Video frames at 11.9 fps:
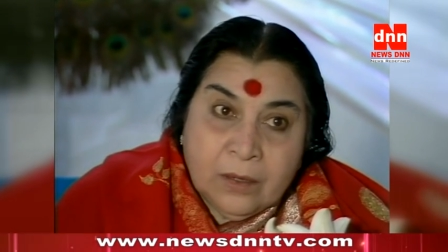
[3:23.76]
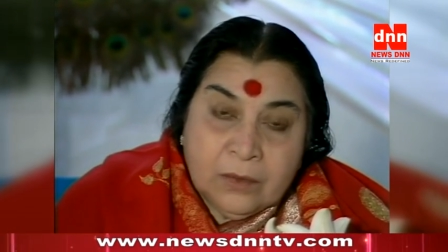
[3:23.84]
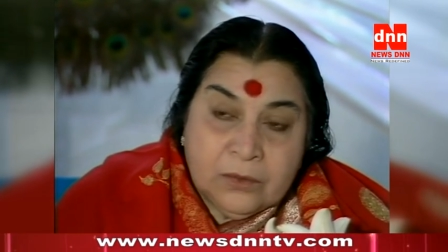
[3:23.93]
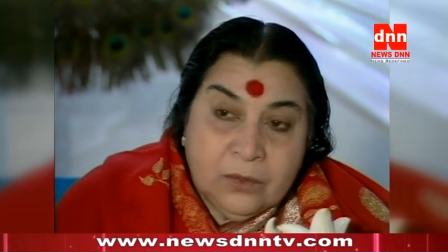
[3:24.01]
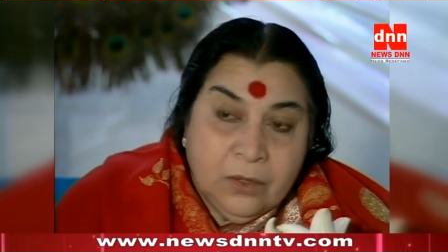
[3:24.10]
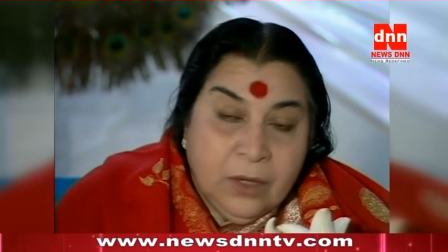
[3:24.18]

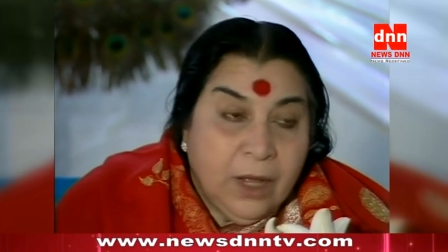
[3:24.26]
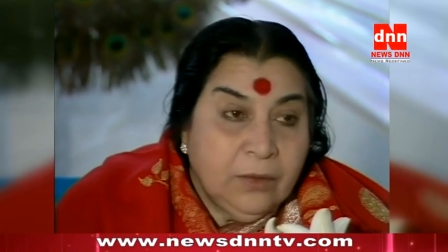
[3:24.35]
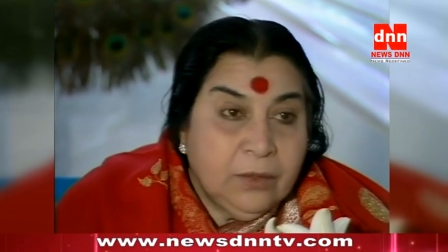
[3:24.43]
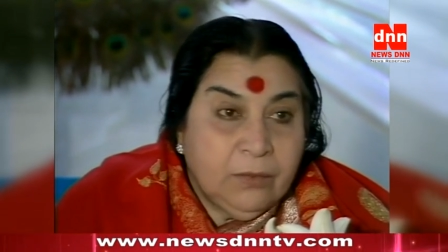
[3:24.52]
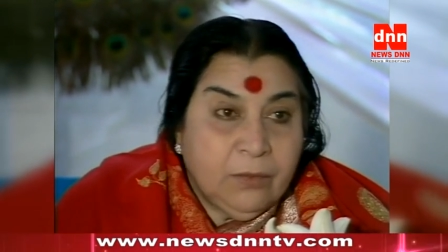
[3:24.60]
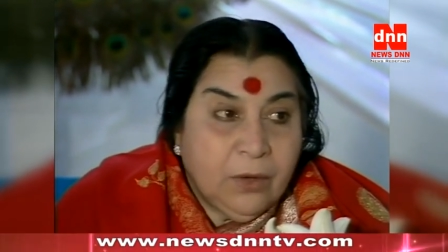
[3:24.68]
So
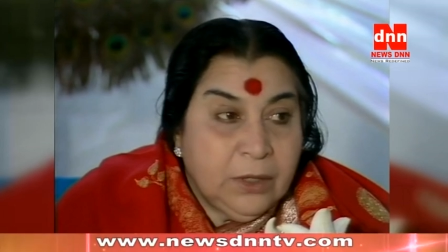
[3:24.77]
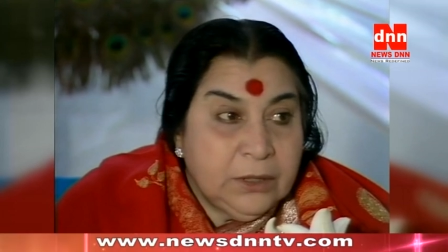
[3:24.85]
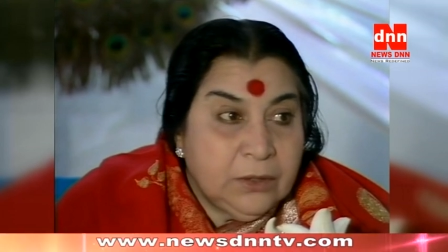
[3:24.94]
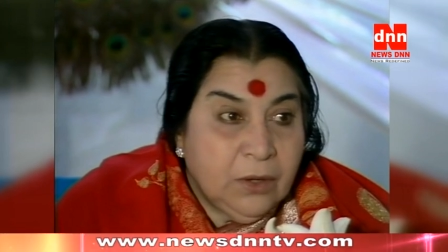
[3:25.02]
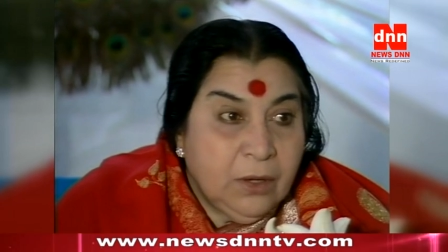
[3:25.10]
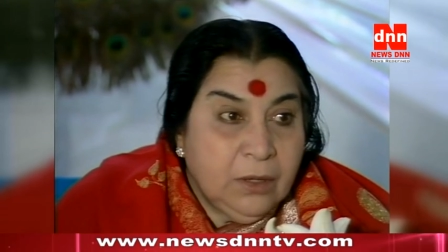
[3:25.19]
now the war
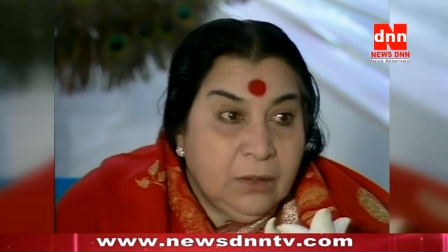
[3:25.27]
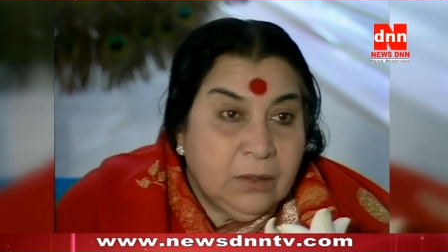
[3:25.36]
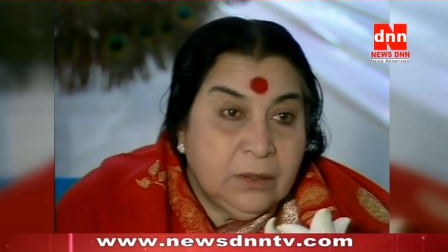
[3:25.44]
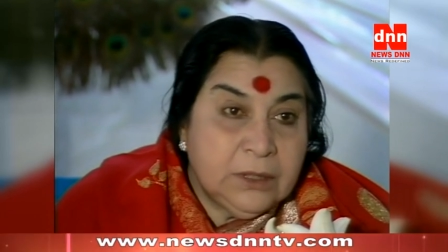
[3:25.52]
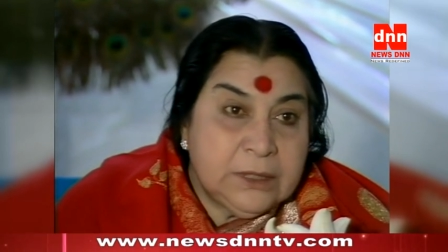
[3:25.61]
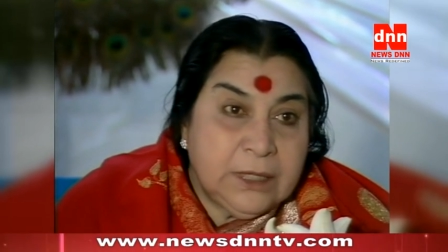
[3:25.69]
is
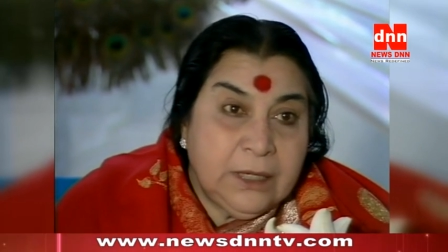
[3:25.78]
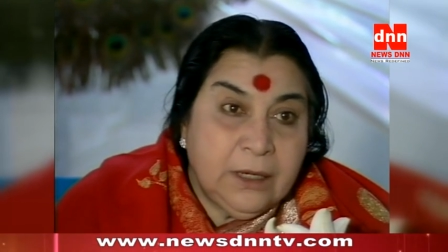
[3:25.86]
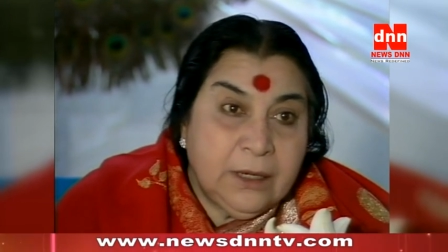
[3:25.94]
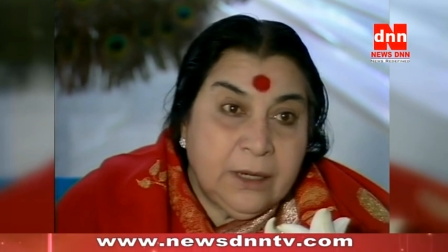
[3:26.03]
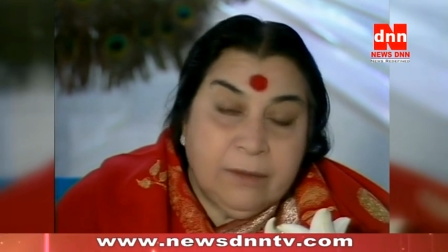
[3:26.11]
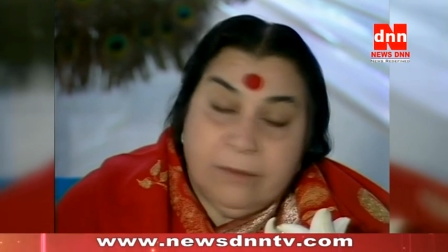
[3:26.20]
on the
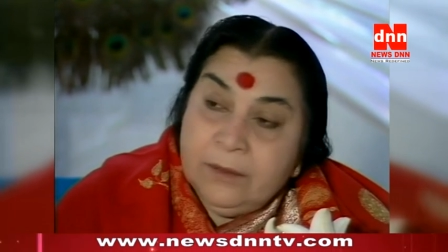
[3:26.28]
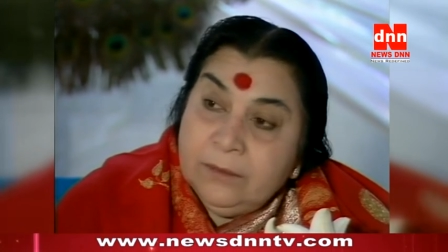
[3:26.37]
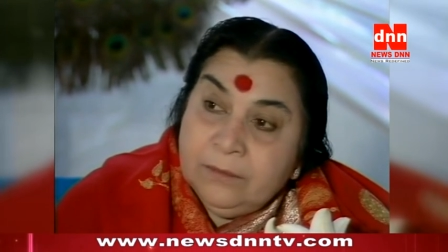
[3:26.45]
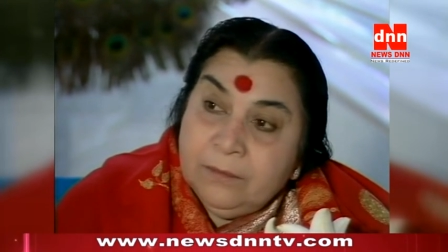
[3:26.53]
subtler level.